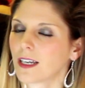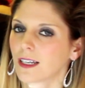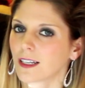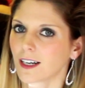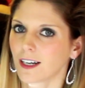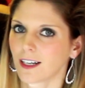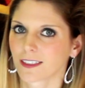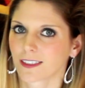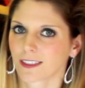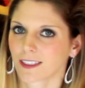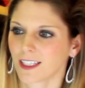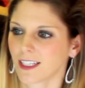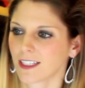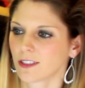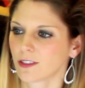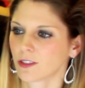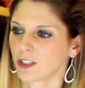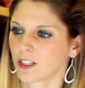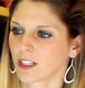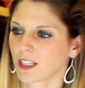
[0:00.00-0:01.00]
Cars
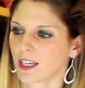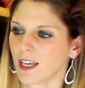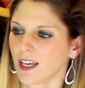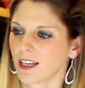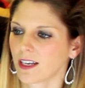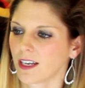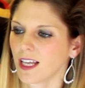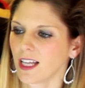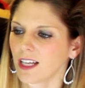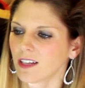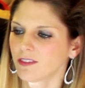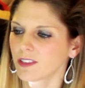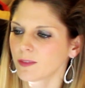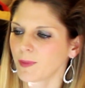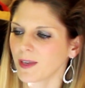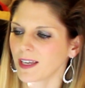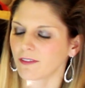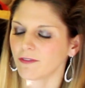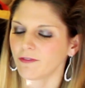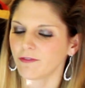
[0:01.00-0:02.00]
get dirty and elephants
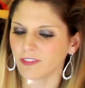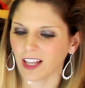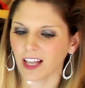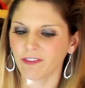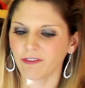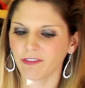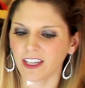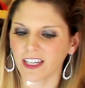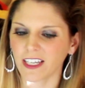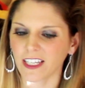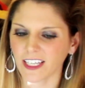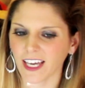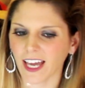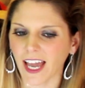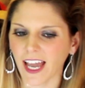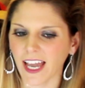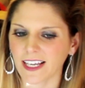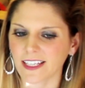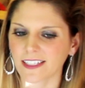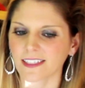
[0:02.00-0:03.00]
bake fluffy
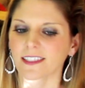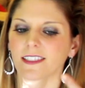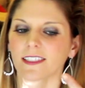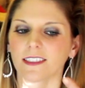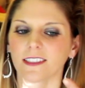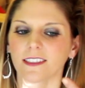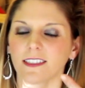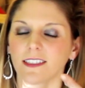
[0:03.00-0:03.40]
cakes!